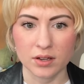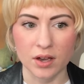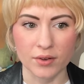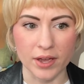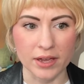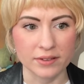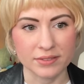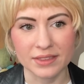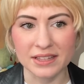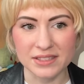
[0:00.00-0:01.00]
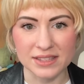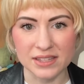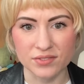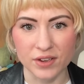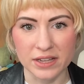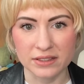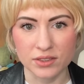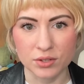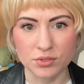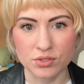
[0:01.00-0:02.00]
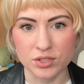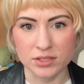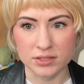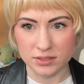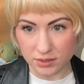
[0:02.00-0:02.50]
okay, that's, that's fine, those are just,